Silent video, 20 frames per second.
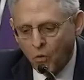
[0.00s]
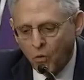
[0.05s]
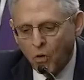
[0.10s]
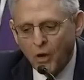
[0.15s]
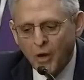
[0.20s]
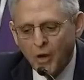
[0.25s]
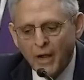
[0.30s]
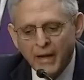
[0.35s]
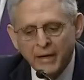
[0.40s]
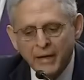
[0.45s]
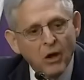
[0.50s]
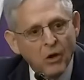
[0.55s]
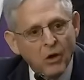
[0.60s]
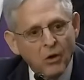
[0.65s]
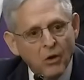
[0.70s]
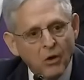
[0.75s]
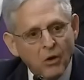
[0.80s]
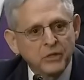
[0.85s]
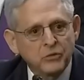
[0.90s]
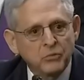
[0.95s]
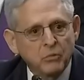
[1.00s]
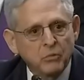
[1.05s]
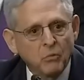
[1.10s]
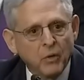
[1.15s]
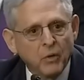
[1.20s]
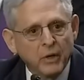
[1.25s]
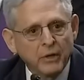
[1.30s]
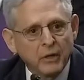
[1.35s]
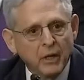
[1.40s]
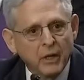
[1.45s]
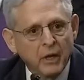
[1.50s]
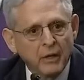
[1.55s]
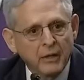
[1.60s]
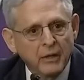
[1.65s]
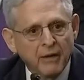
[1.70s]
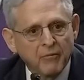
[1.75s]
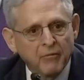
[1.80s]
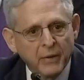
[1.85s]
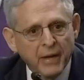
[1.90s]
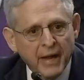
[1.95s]
All I know is what
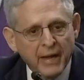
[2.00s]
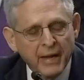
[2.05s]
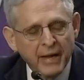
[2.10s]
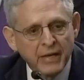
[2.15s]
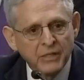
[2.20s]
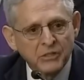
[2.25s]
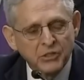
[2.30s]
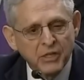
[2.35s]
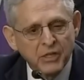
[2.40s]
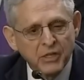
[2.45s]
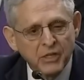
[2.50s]
the FBI has